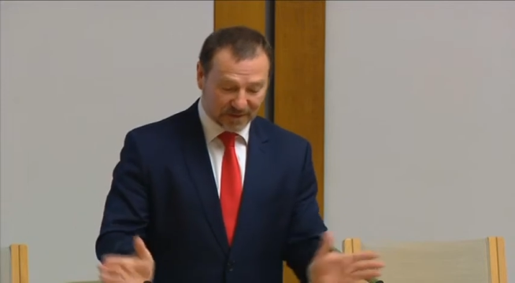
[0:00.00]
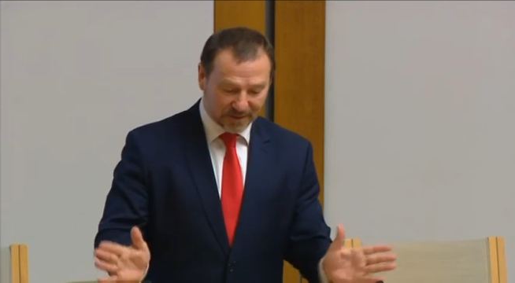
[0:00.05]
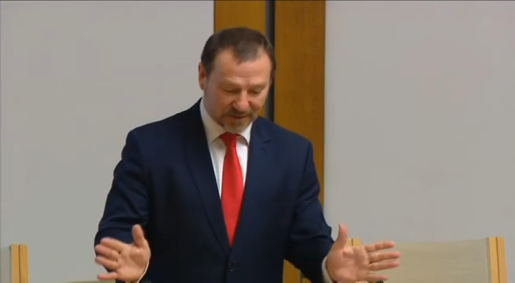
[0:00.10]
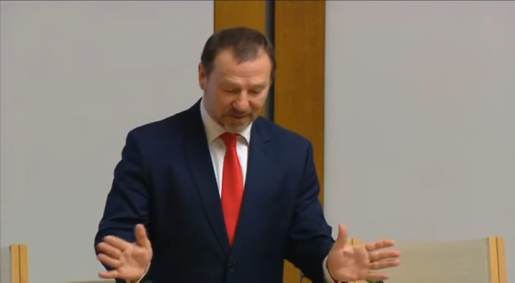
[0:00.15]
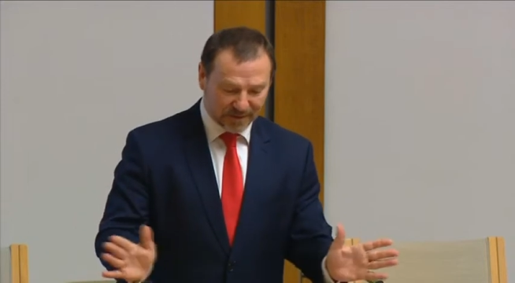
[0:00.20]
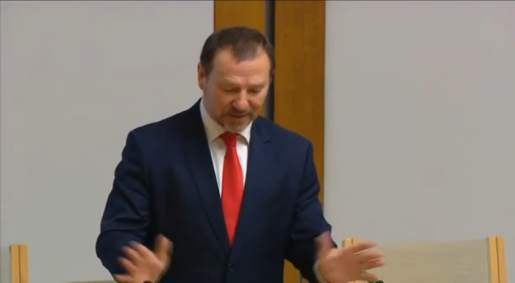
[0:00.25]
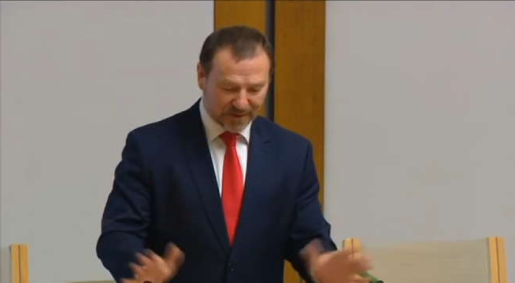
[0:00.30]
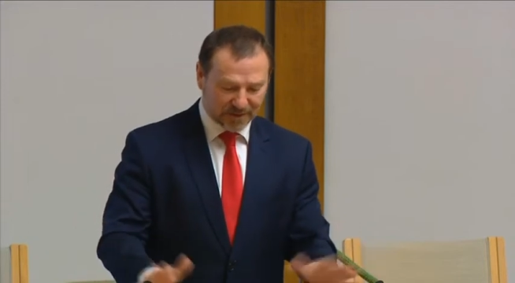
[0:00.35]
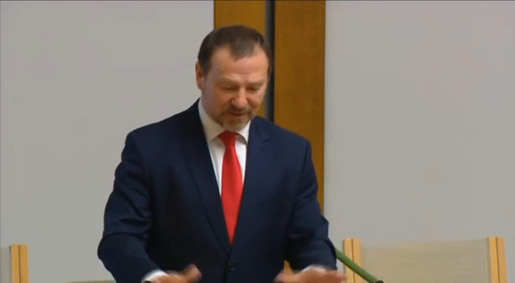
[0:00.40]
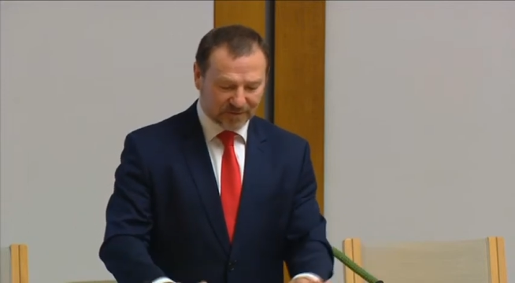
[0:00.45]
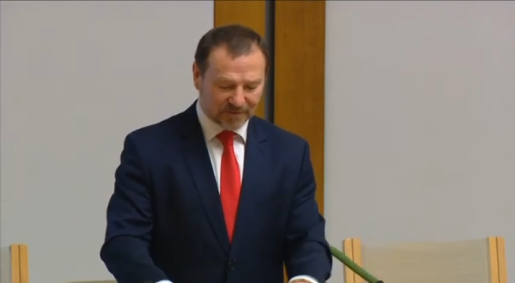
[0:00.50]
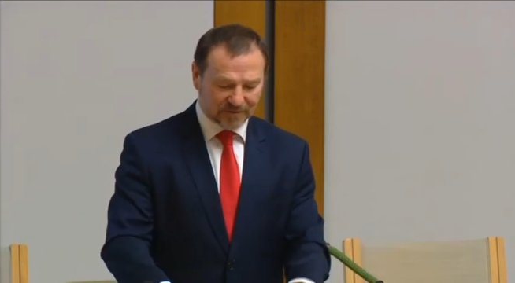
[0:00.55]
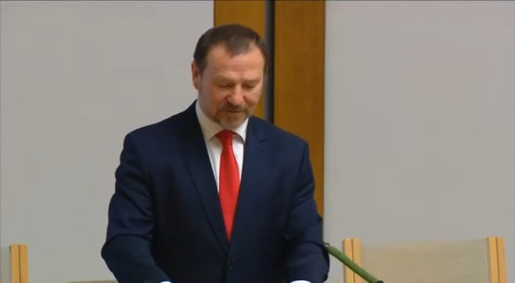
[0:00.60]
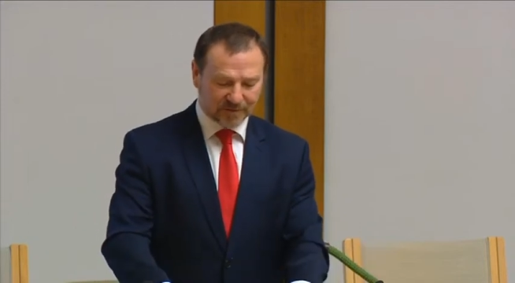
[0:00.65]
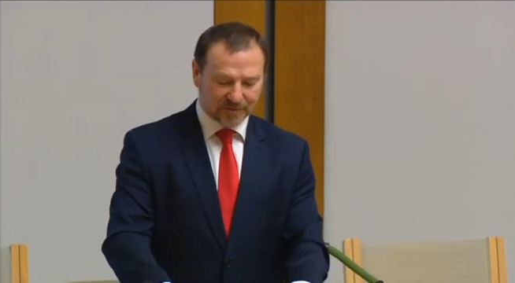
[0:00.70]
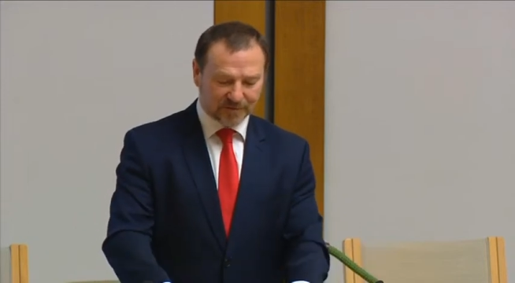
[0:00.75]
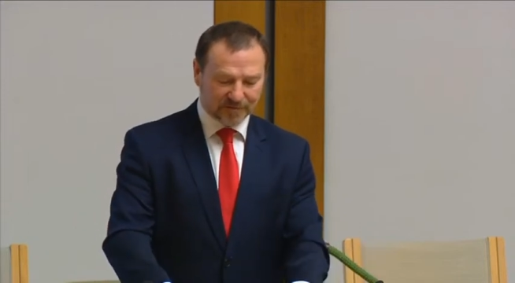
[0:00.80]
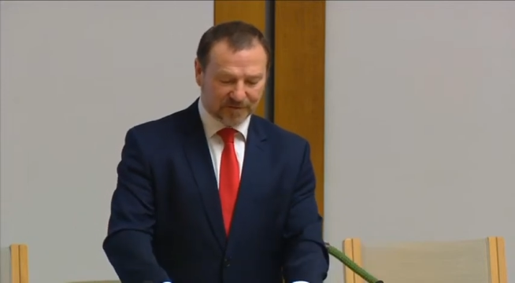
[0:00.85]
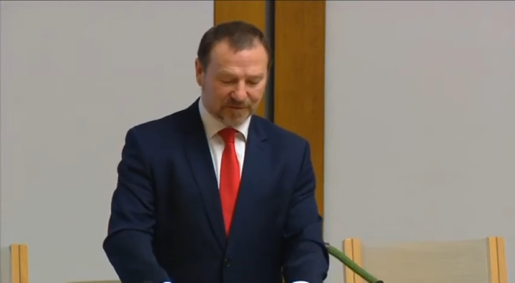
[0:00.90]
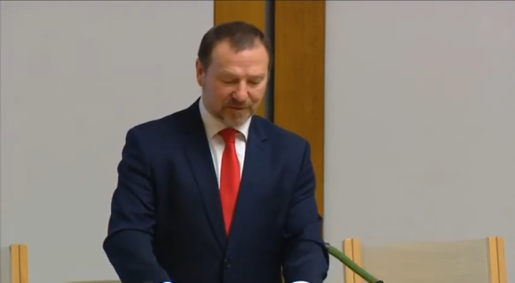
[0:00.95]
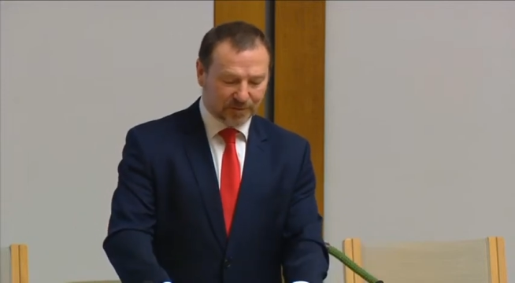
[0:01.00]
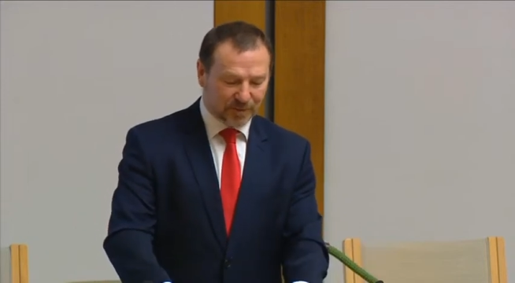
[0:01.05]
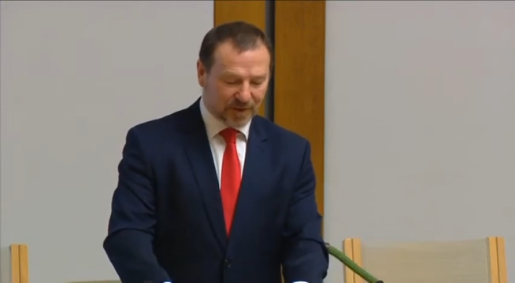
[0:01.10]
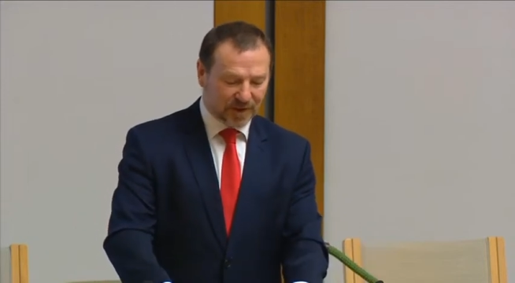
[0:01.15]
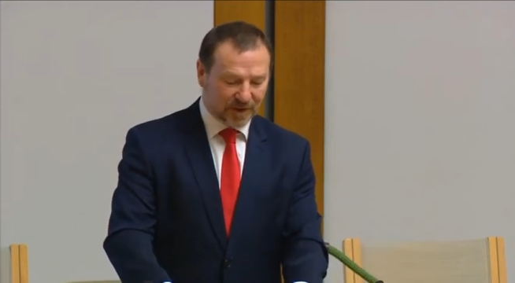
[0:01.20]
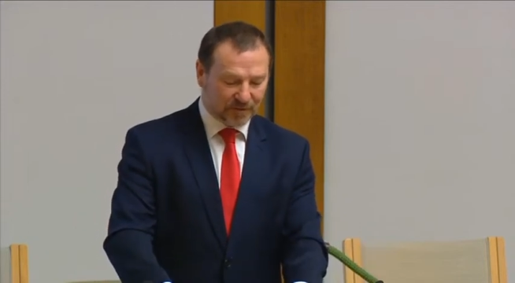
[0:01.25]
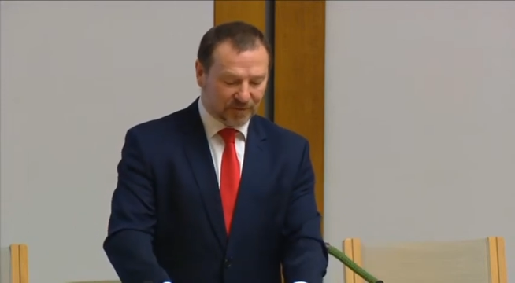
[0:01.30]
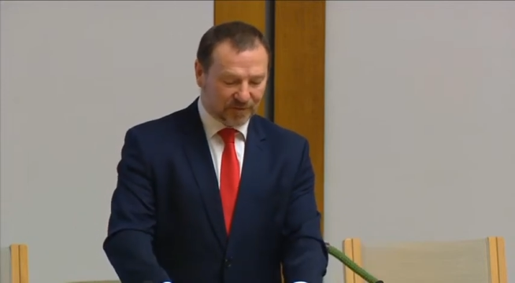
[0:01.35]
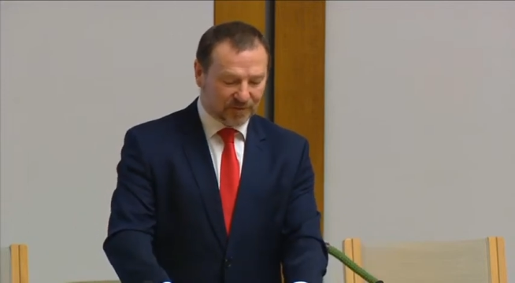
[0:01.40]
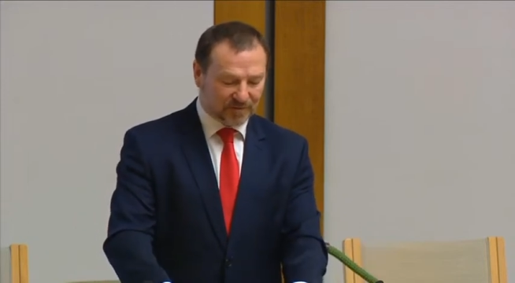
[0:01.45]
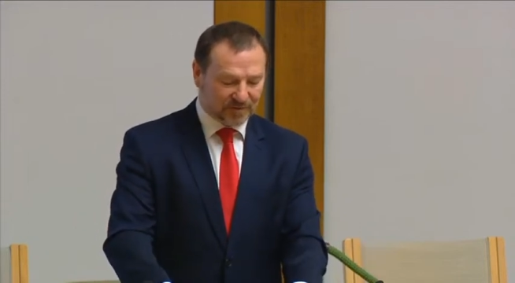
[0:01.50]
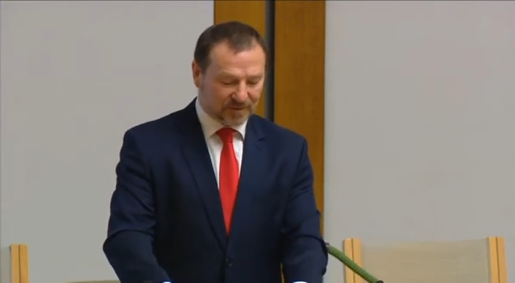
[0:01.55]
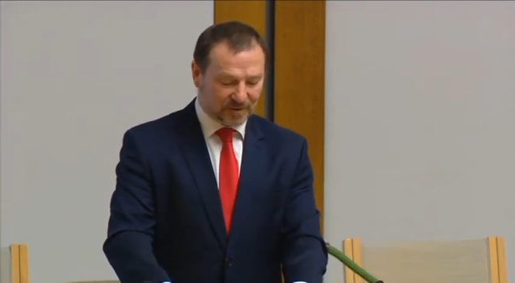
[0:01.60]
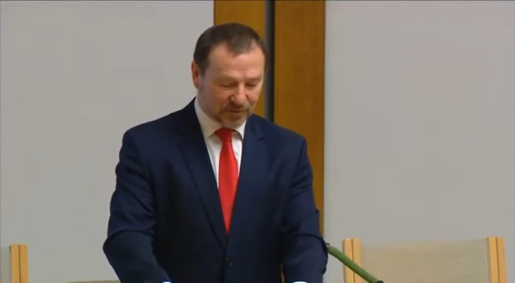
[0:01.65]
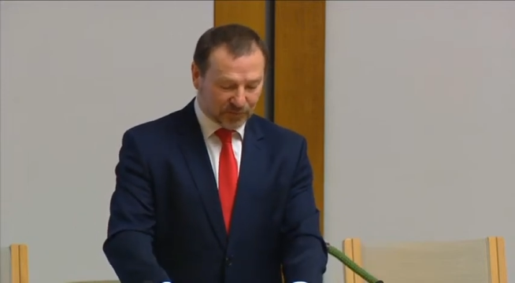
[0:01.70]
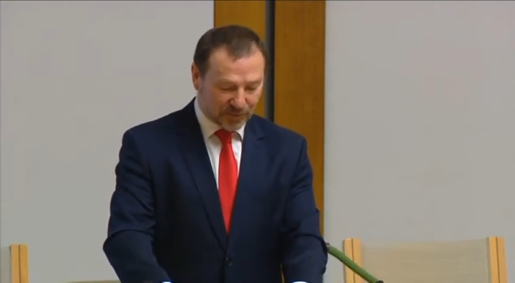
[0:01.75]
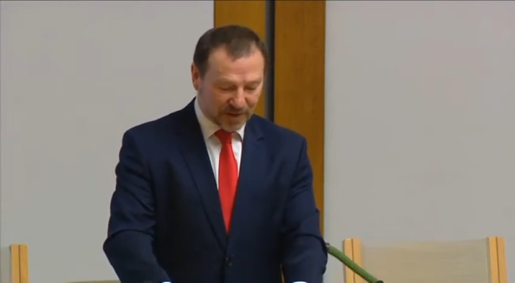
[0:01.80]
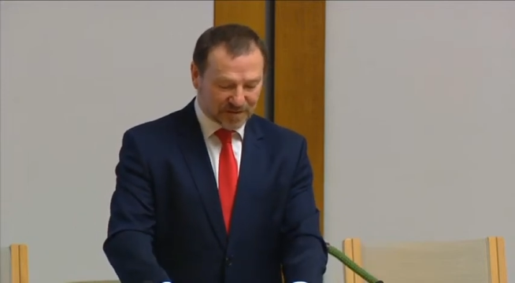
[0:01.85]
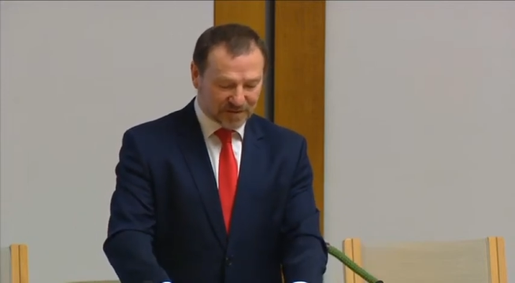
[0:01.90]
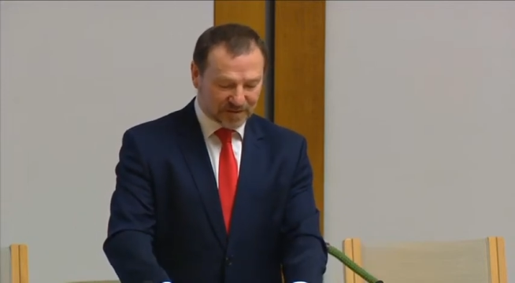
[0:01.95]
and then the cells in the pancreas are
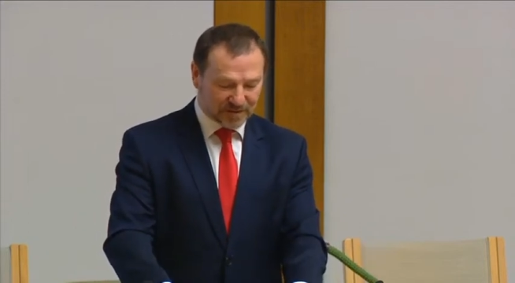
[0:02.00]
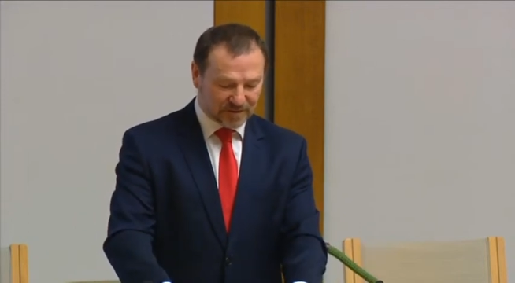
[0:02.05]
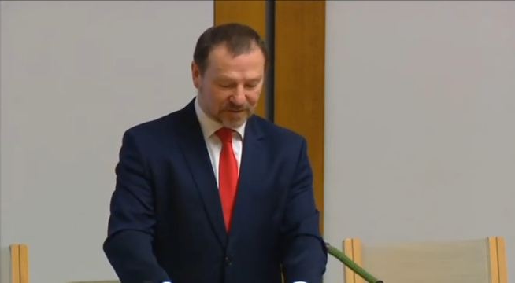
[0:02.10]
gradually